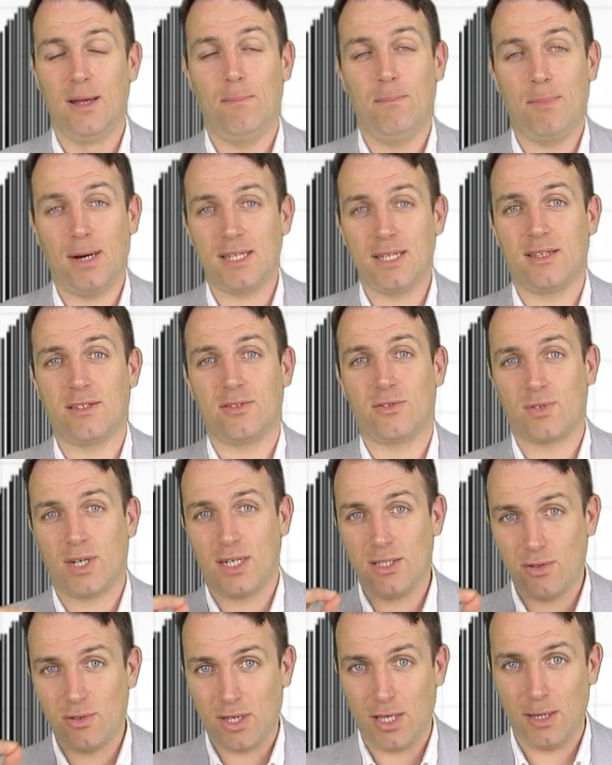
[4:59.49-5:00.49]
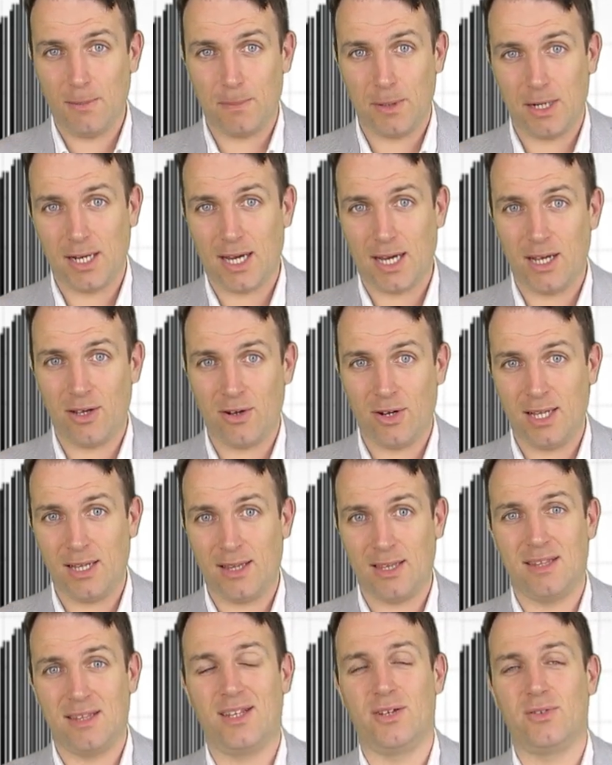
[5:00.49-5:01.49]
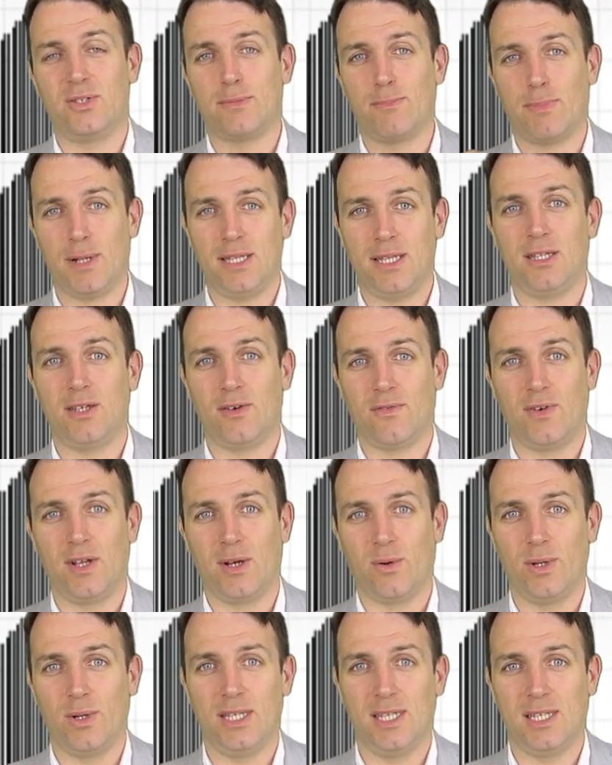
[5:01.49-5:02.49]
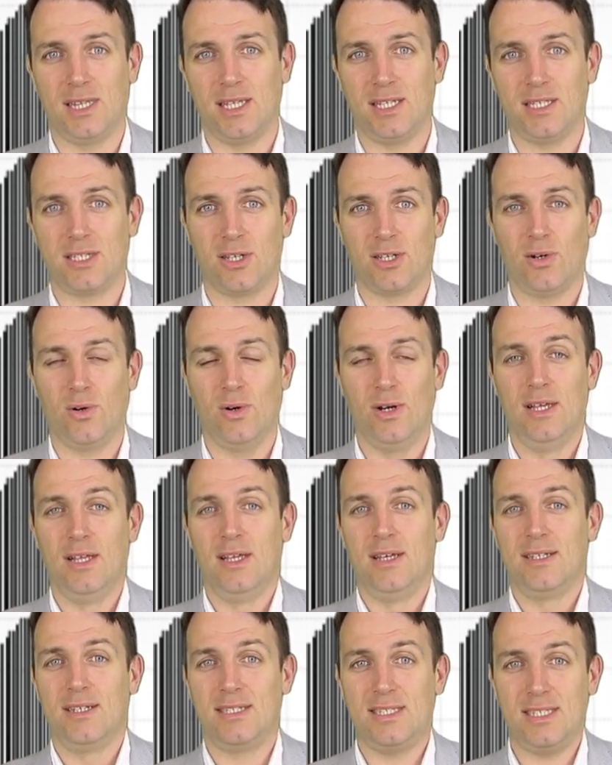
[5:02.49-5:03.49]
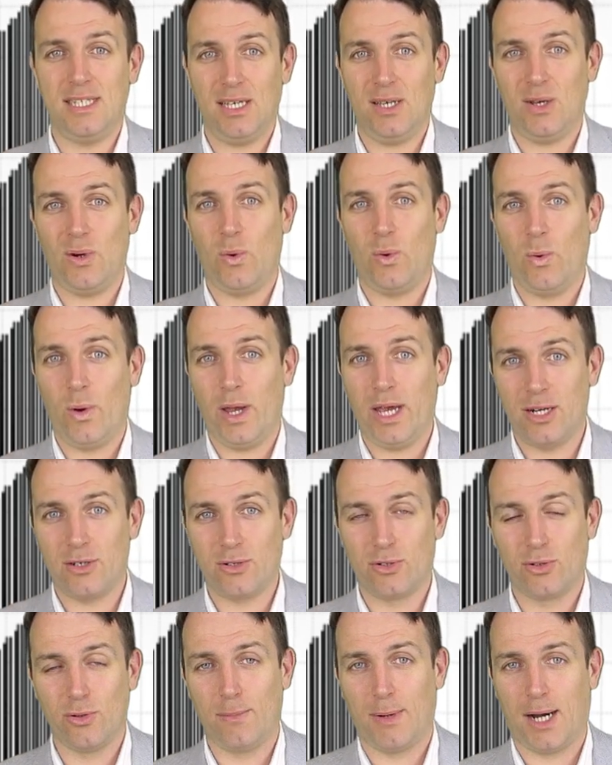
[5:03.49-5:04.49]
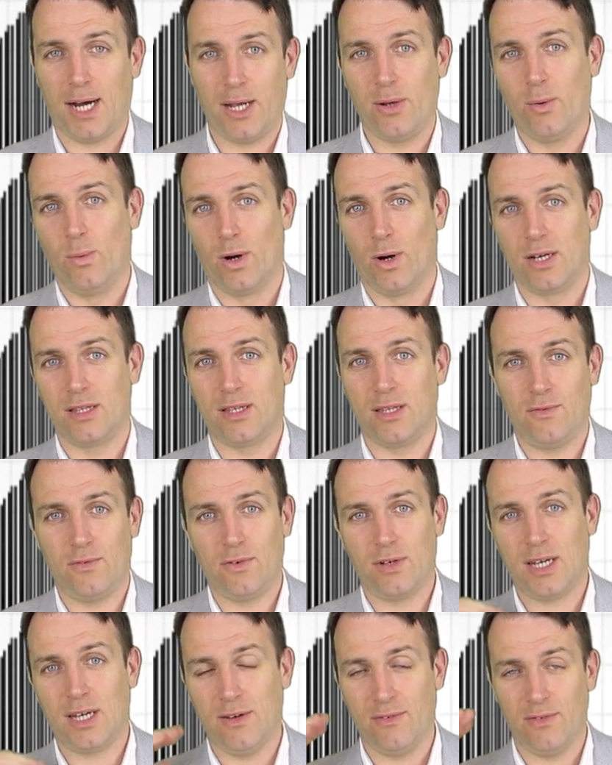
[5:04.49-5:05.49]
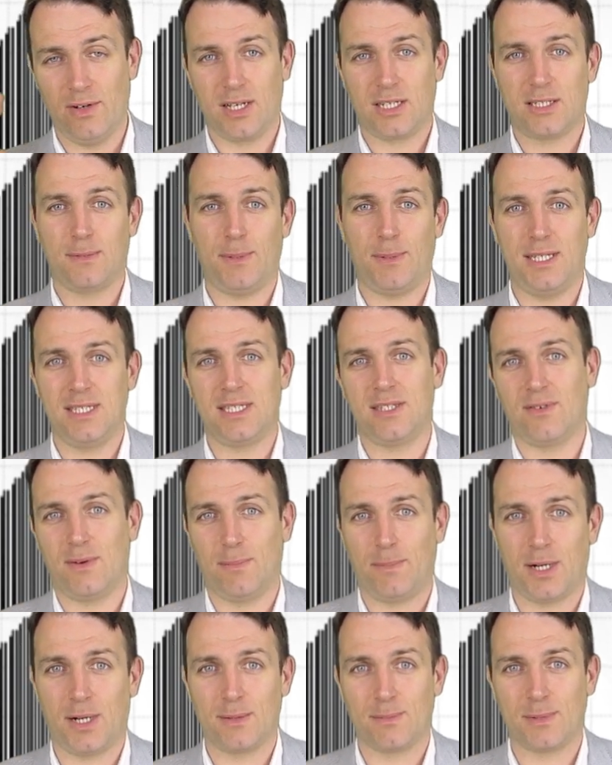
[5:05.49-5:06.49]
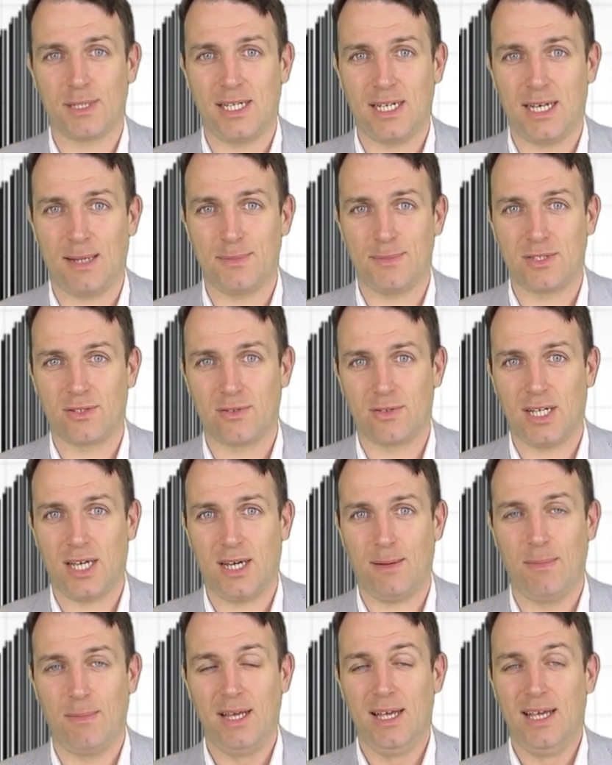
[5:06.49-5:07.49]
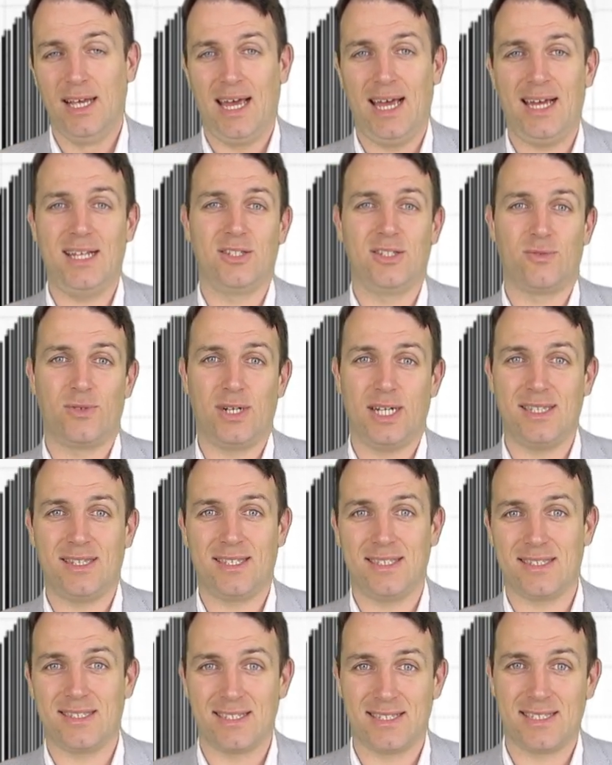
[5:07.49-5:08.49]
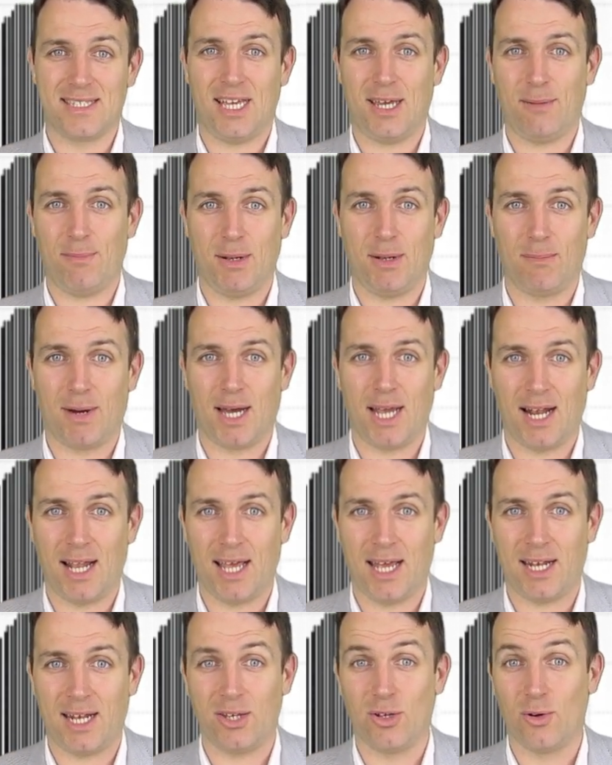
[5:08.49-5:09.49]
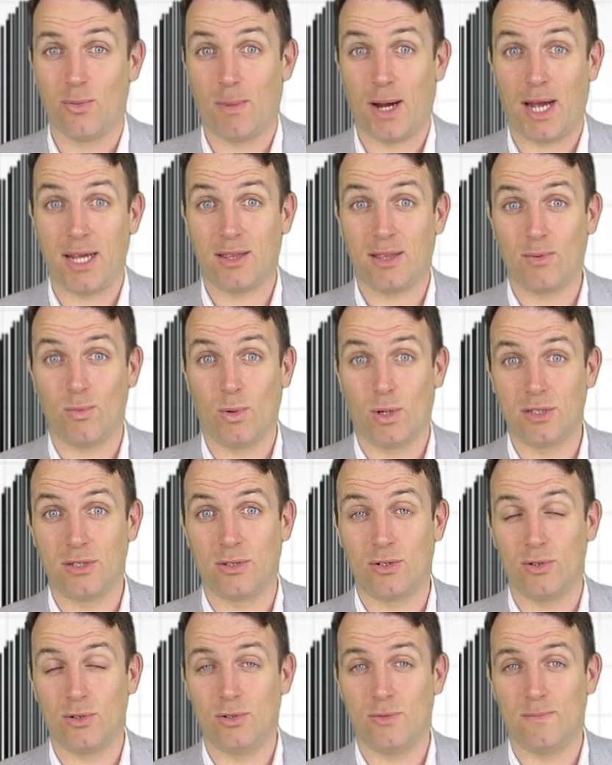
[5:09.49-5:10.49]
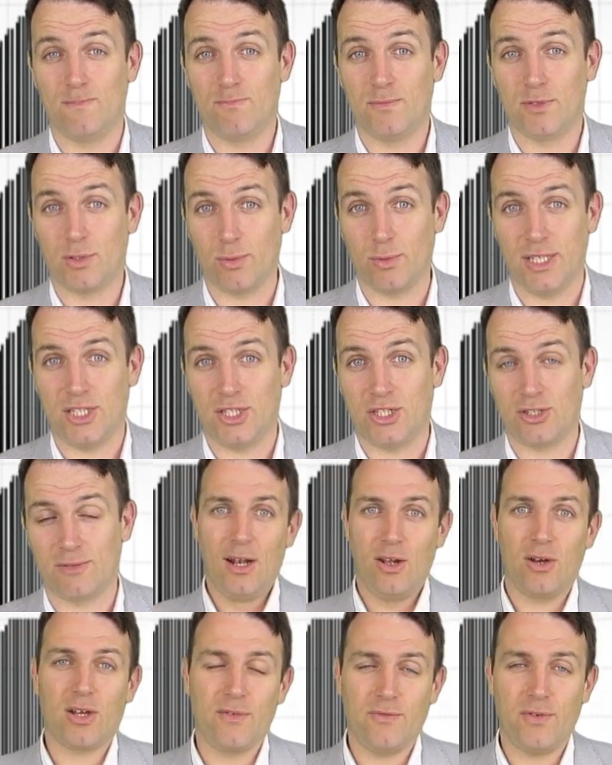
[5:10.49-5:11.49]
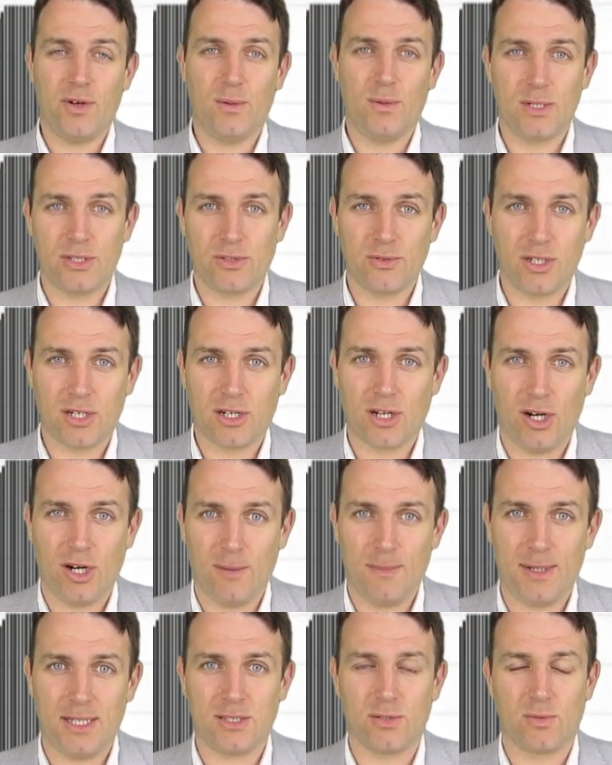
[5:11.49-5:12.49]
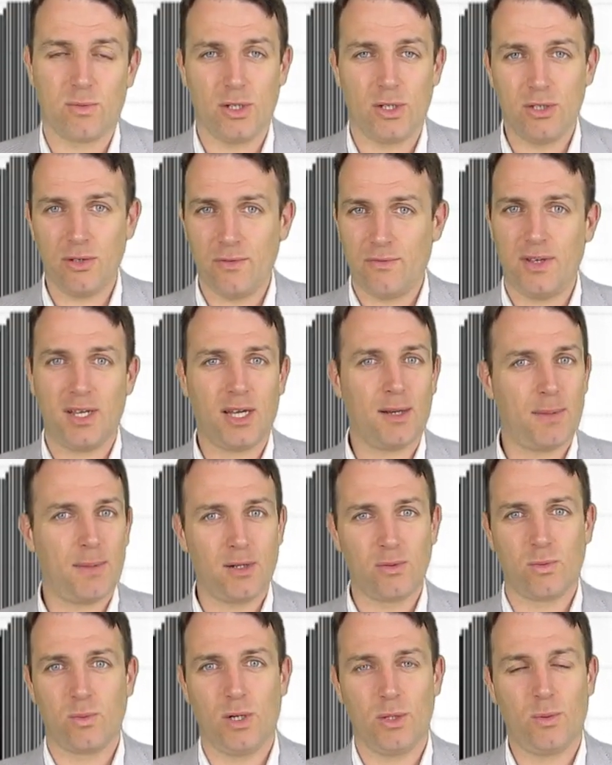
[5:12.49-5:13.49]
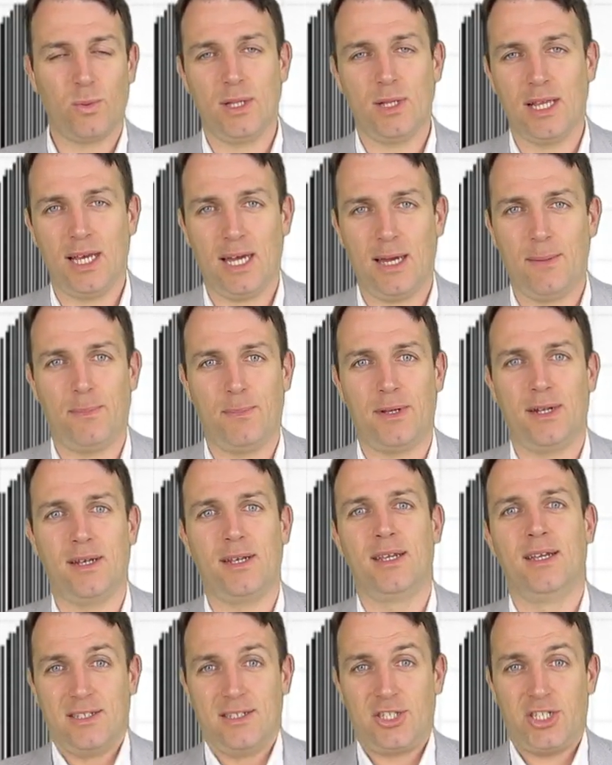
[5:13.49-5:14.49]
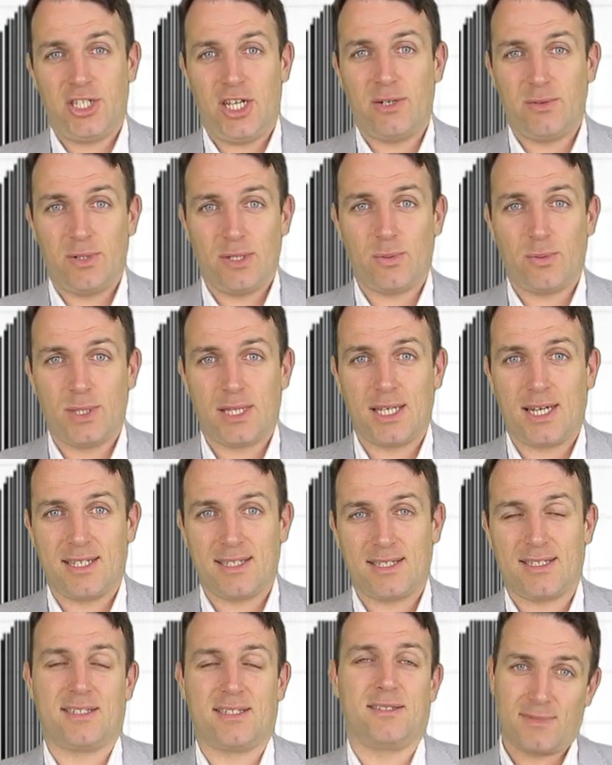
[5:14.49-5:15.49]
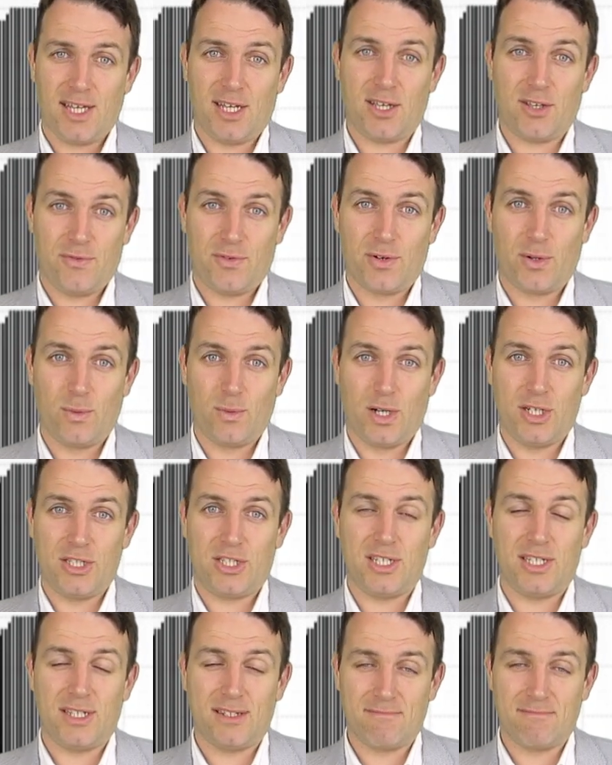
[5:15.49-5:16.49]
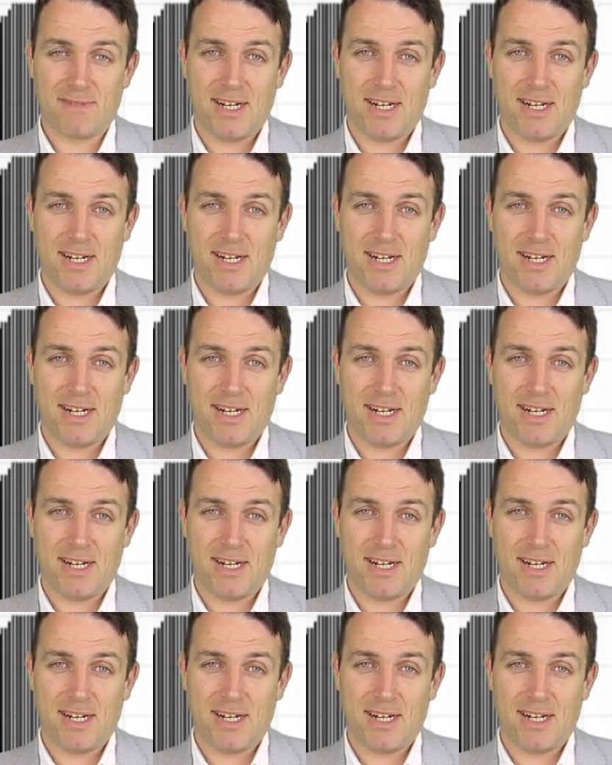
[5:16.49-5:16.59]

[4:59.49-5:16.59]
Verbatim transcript: But try to keep an eye on it. There is plenty of liquidity, so see where buy what. If you have an expensive apartment in Amsterdam and the rent is the same in Milan, you might want to switch. Looking forward to your comments. What do you think about what will happen? Share it with us. Thank you for watching.